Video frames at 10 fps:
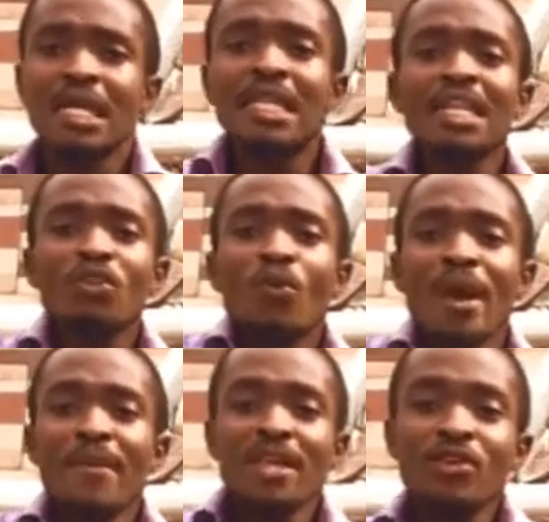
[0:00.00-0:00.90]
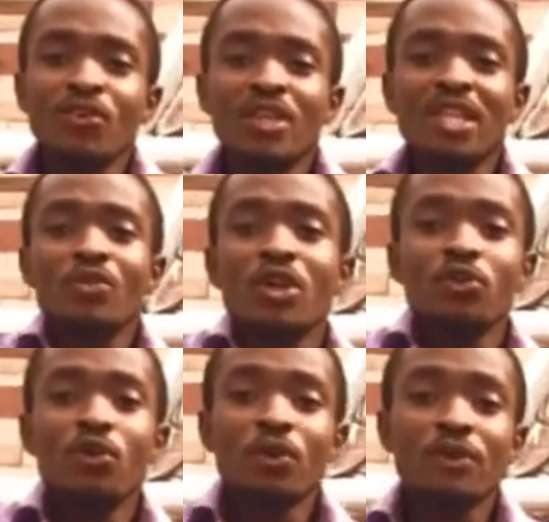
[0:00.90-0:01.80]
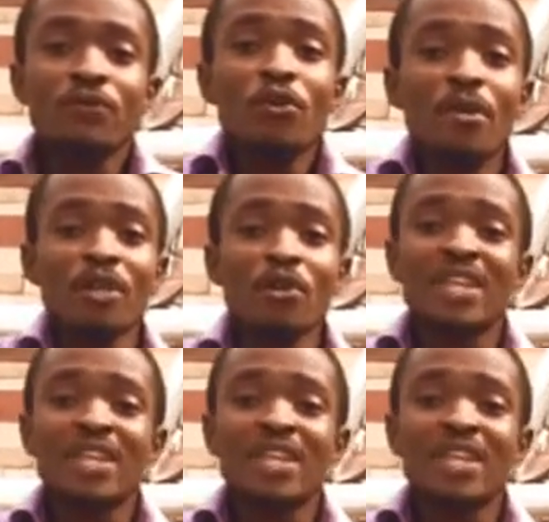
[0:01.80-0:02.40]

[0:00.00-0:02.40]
This is why many youths still don't know the full meaning